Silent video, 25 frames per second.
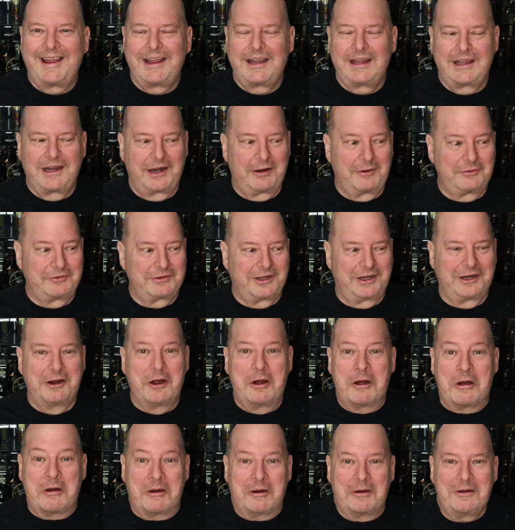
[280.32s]
and I was like,
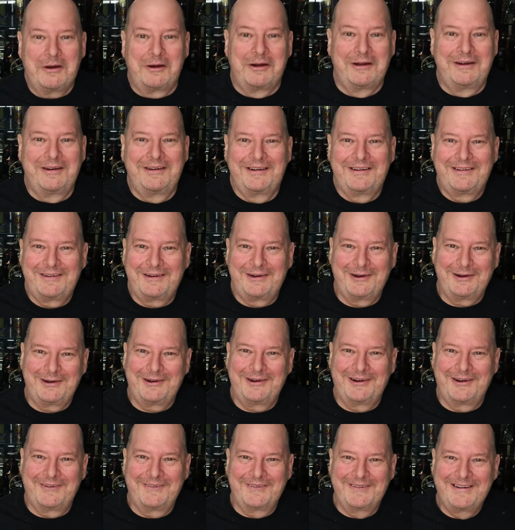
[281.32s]

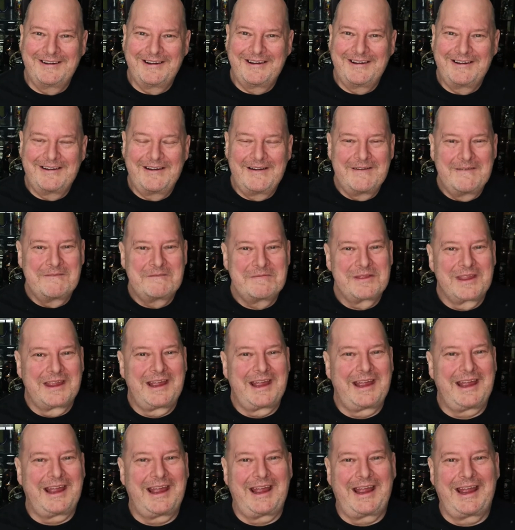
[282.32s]
uh-oh.
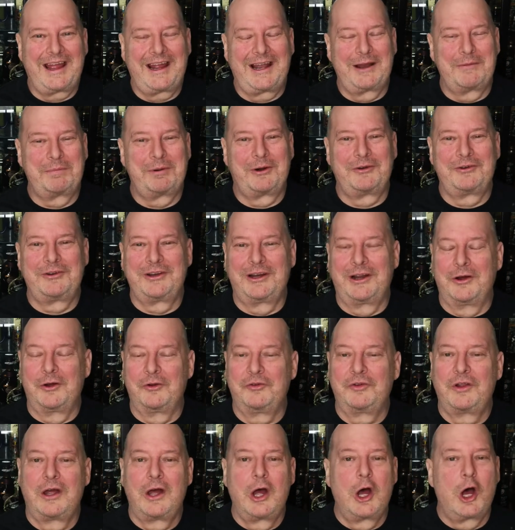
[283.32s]
And the person
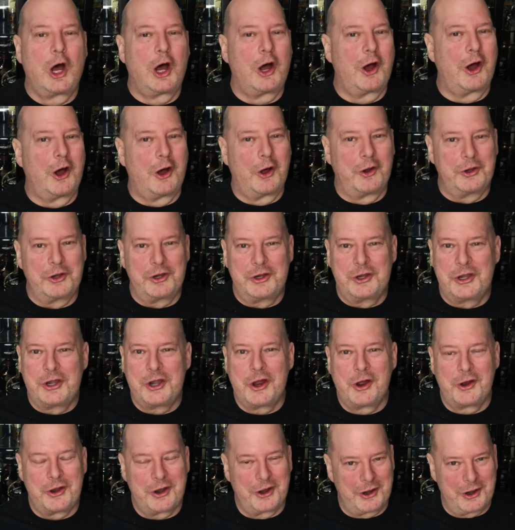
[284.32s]
goes, oh,
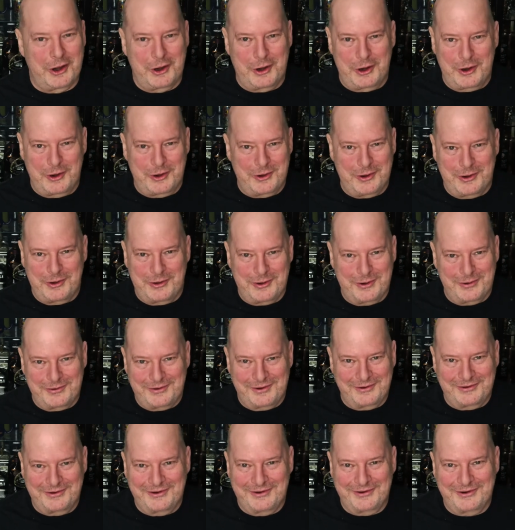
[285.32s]
no, no, no, no, no, no,
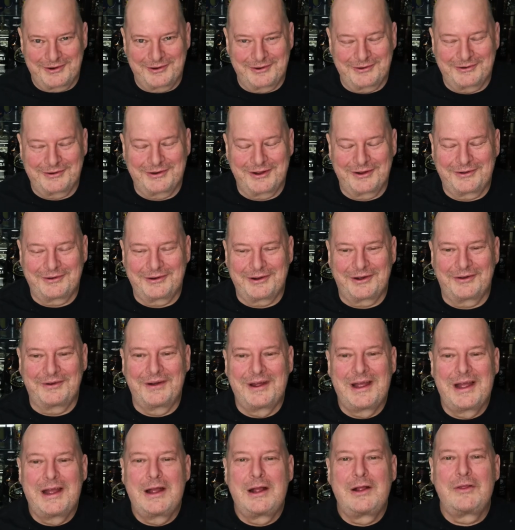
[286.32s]
no, no, no, no.
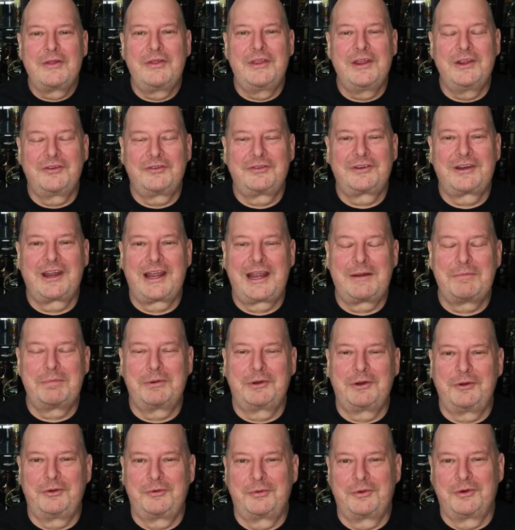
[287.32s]
This
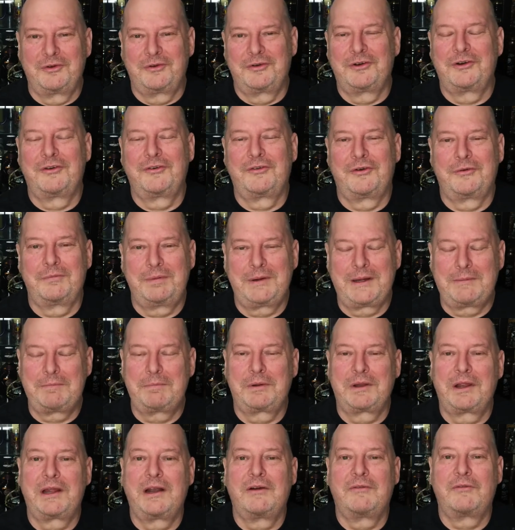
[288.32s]
table is reserved for
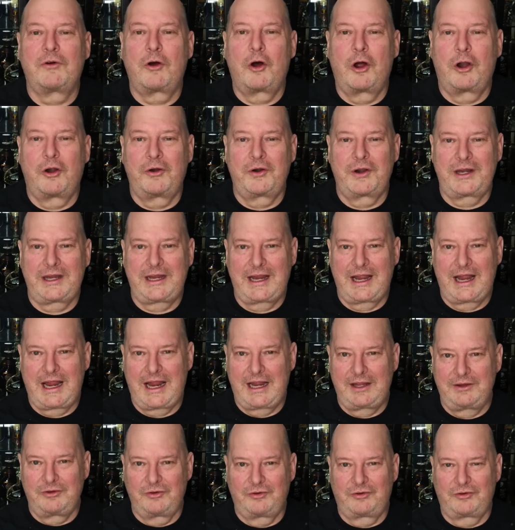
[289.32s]
people that have already
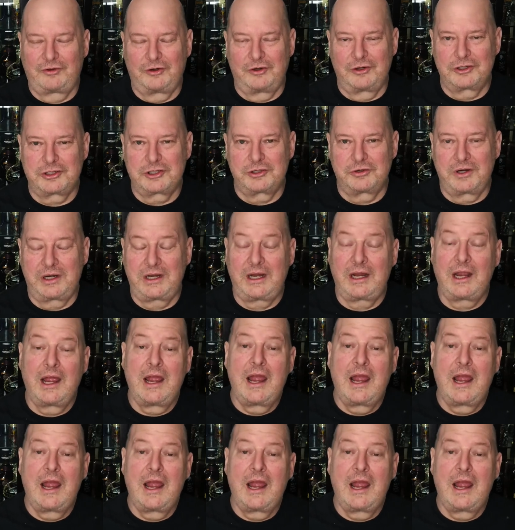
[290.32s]
had the surgery